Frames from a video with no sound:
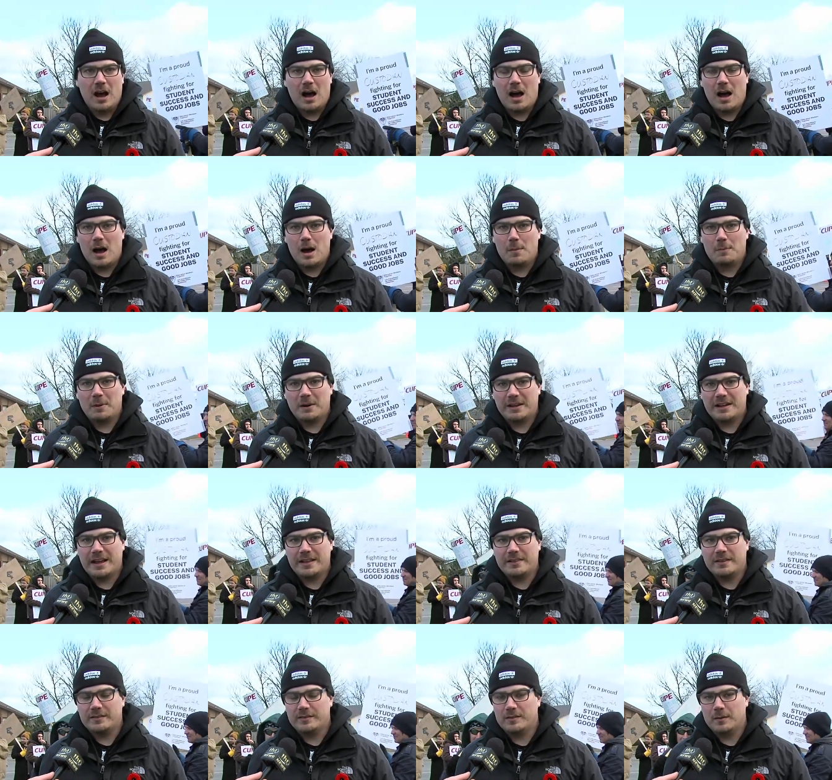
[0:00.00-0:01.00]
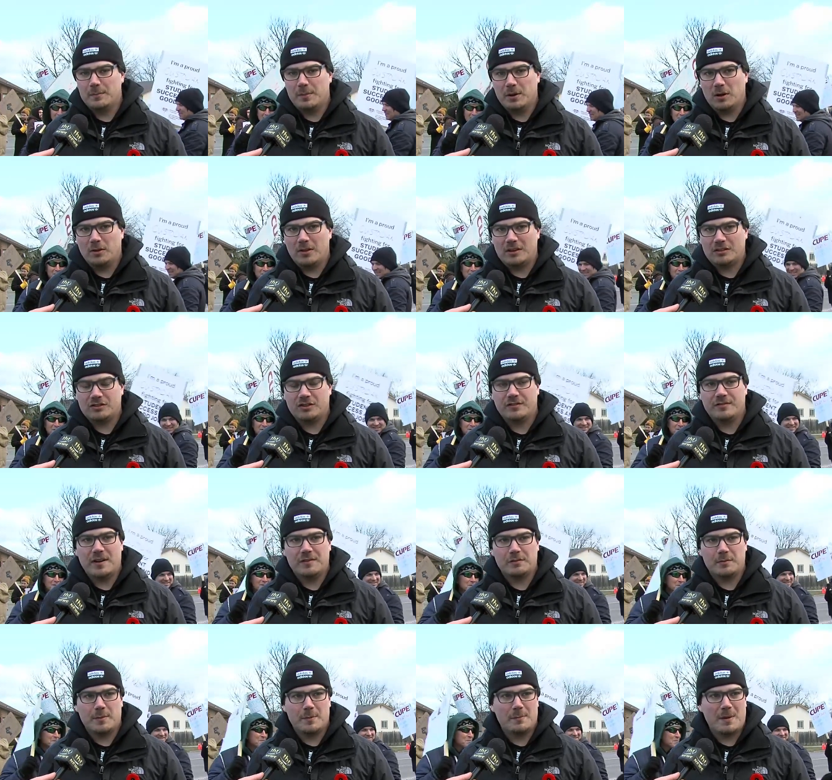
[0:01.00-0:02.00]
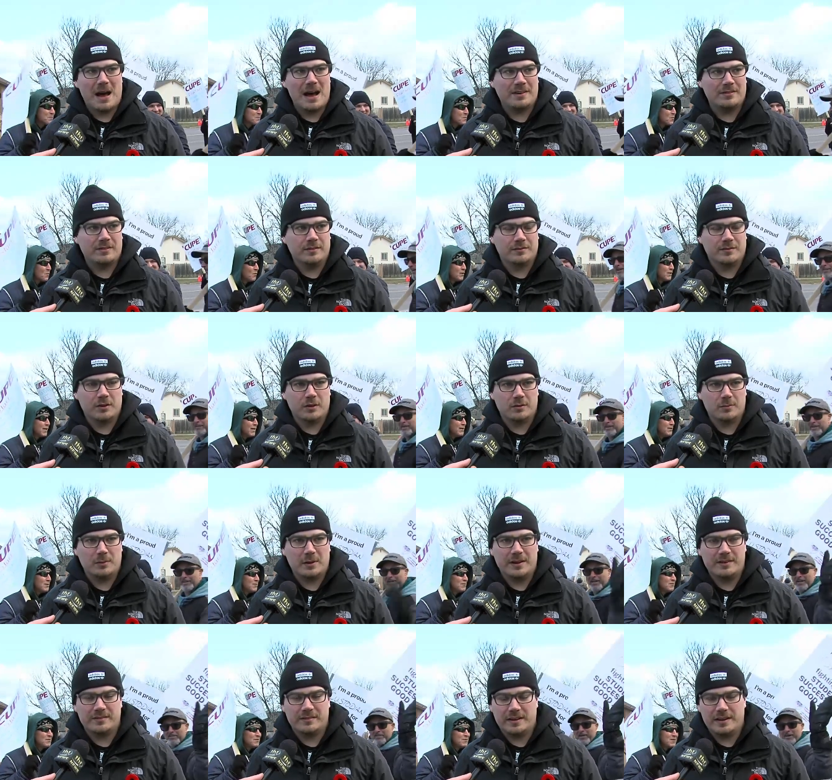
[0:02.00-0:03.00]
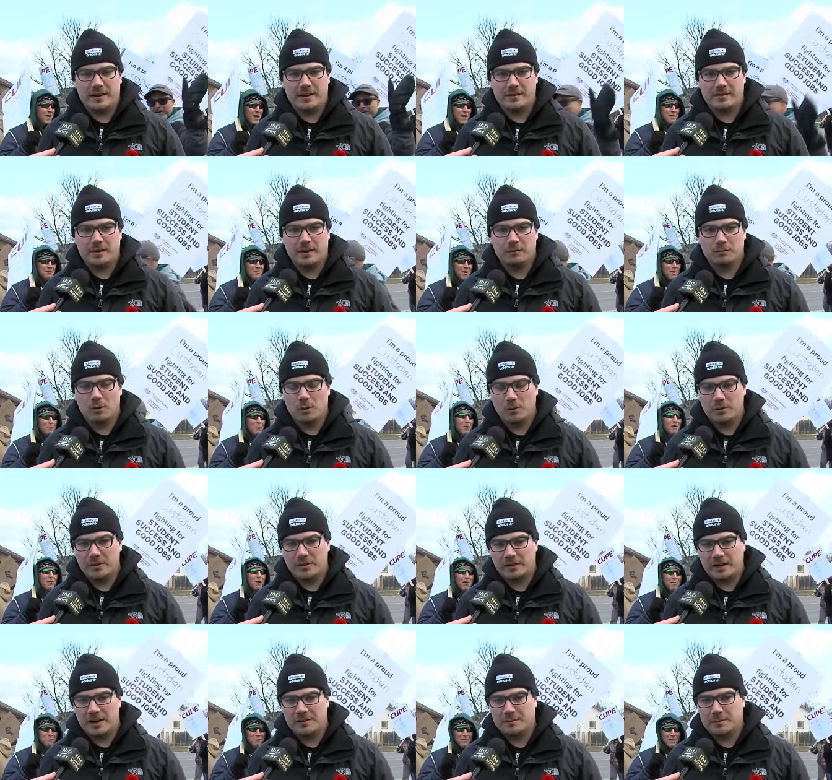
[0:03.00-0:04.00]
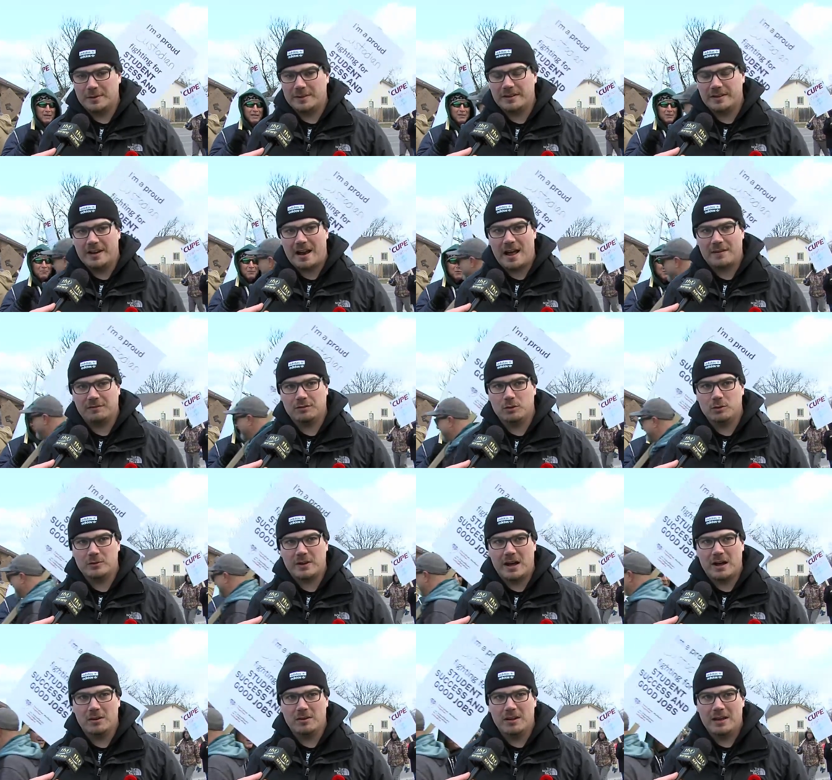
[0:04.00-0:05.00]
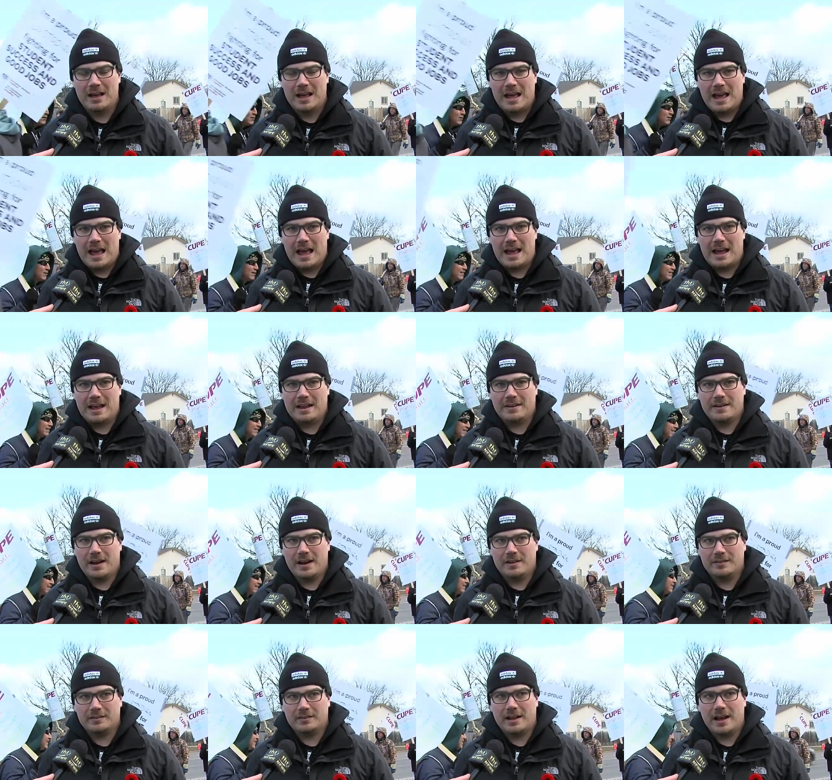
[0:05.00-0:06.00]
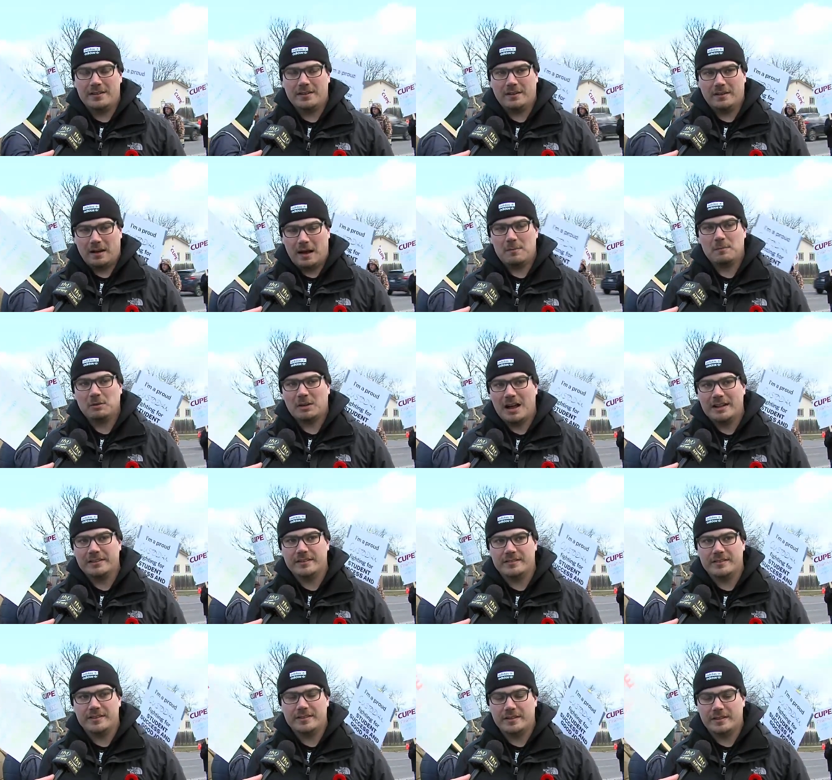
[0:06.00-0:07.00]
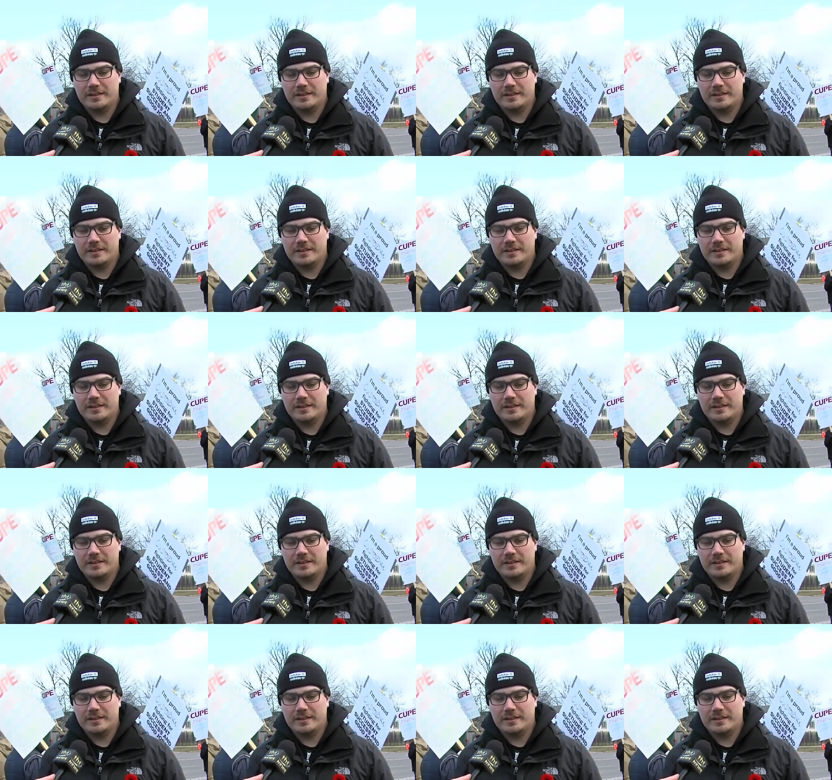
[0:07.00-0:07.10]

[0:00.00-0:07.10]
Uh, but again, this is a bill that should have never been passed in the first place. It is a road that the government didn't have to go down, and uh, it's glad that I'm glad to see that